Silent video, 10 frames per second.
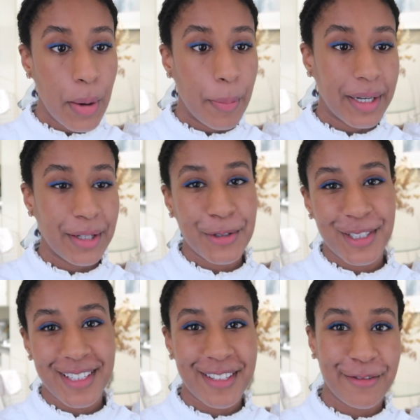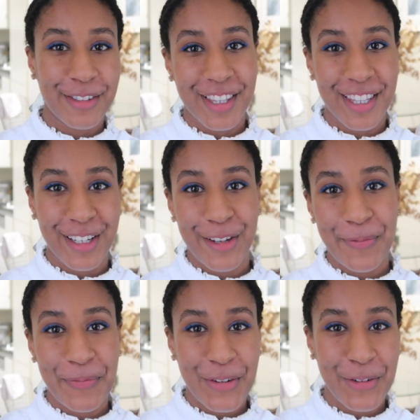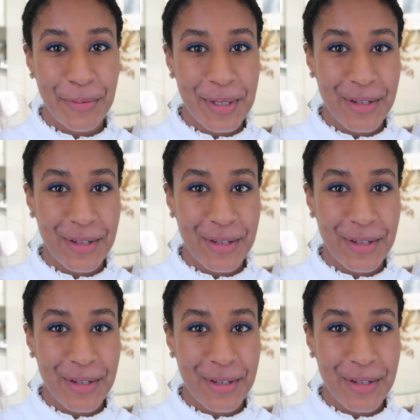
But it was just a fun thing for me